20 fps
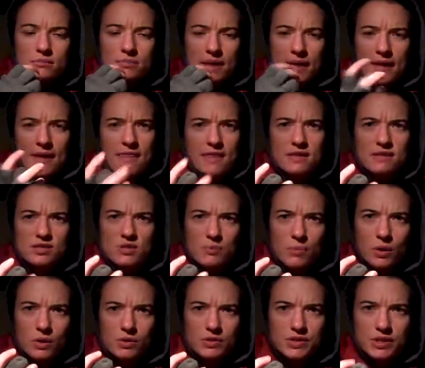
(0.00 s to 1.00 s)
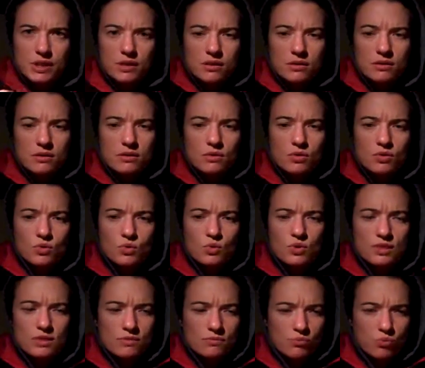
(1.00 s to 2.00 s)
by this person who
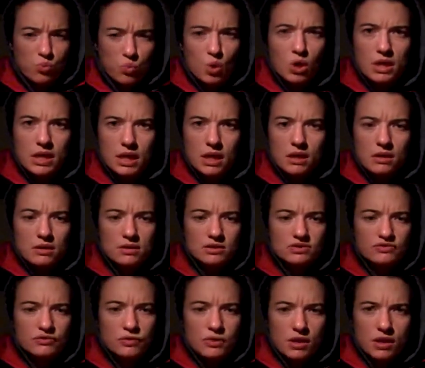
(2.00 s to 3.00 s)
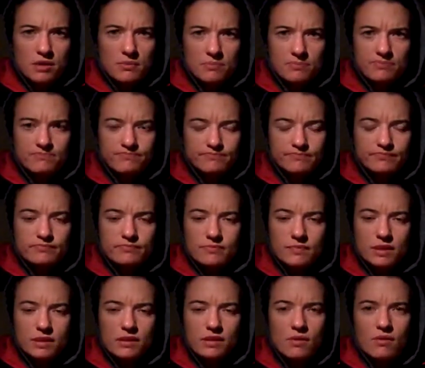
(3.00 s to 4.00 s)
was working for the,
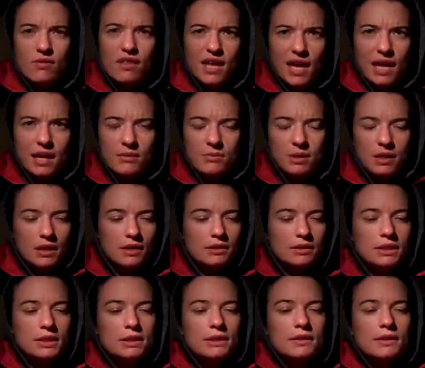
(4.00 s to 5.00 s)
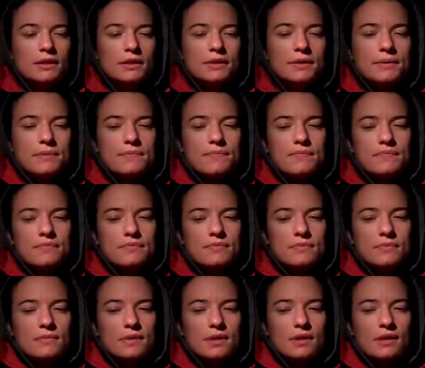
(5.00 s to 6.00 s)
you know, the enemy.
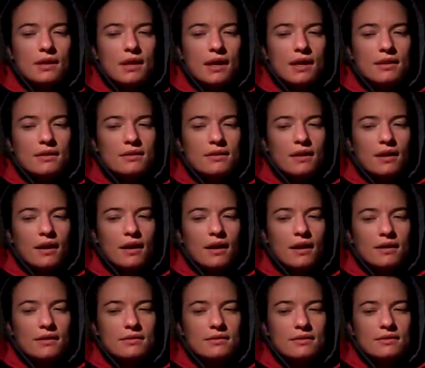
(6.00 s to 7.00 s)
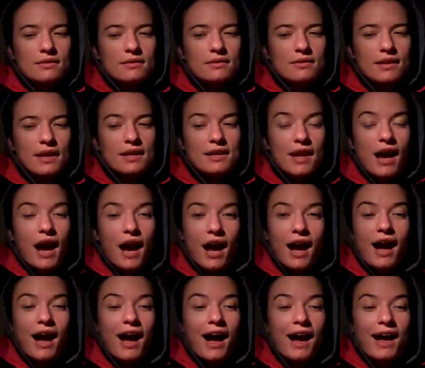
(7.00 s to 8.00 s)
And uh, and I, uh,
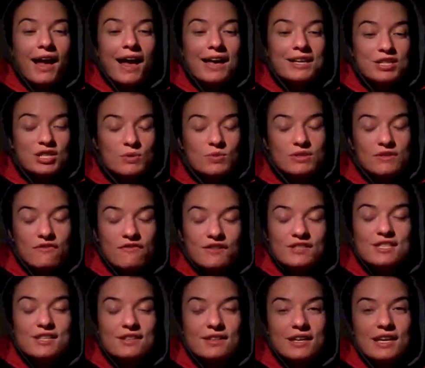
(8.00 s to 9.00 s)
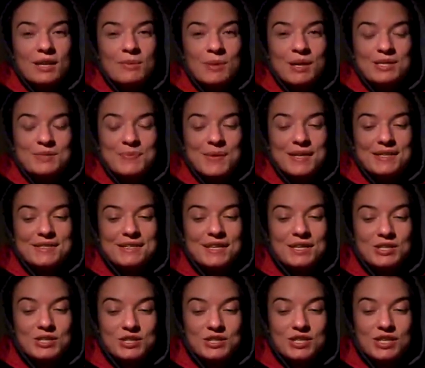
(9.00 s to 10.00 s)
and she was physically in my space,
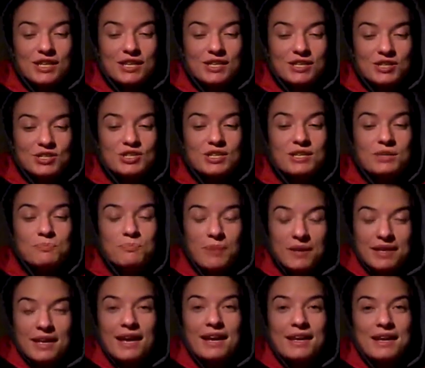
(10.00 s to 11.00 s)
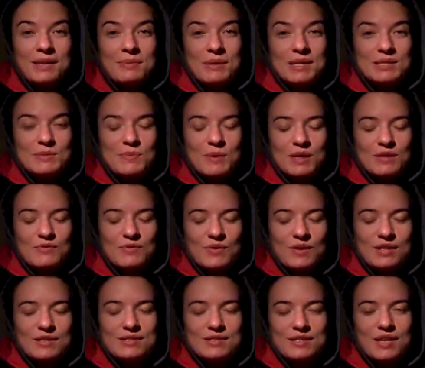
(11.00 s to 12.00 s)
and she she'd been getting in my space
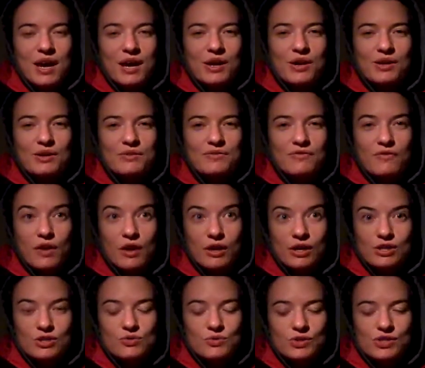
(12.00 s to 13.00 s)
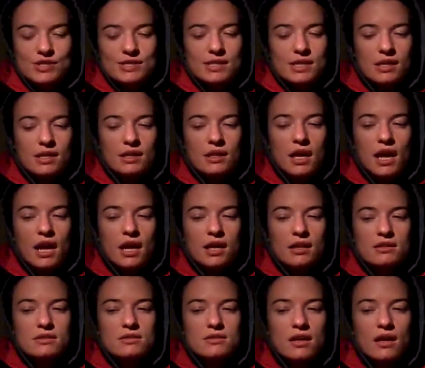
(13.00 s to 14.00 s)
for this entire very short scene,
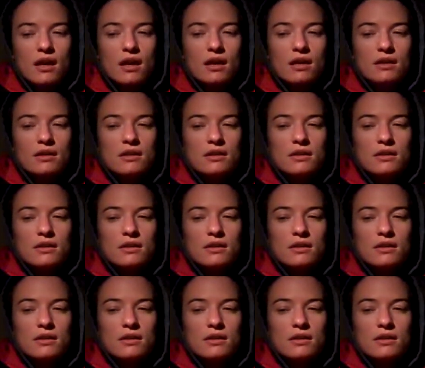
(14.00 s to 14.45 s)
and. Uh,